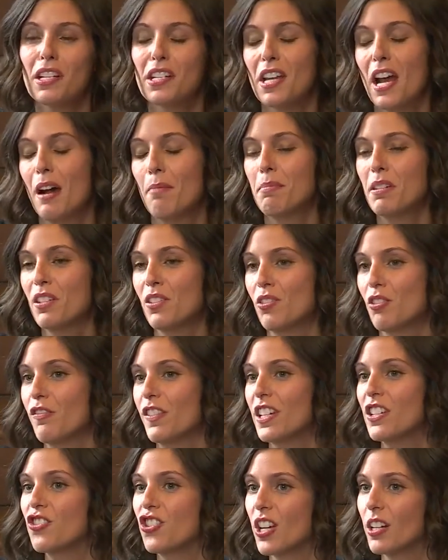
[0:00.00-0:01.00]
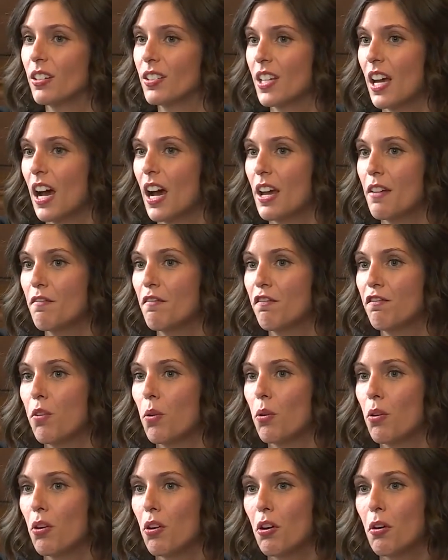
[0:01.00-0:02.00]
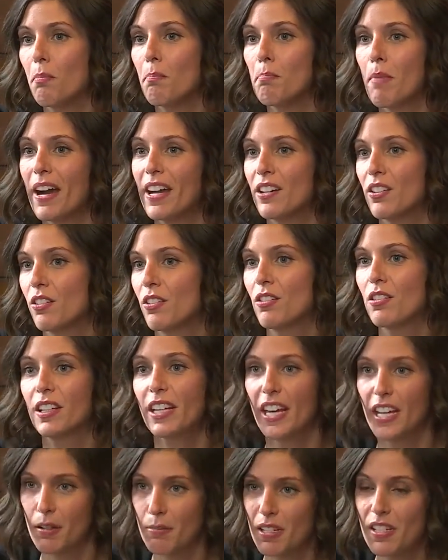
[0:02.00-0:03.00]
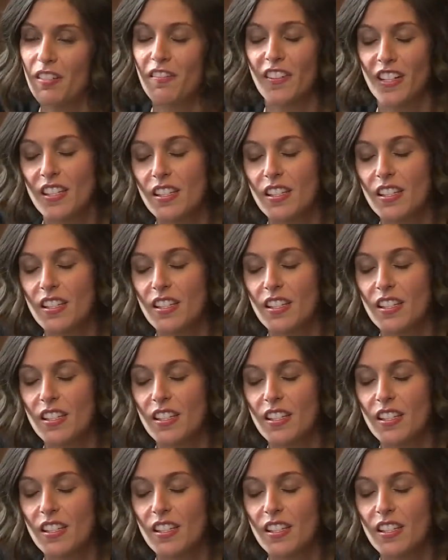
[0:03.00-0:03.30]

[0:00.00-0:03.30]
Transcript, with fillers: not be serving jail time for minor cannabis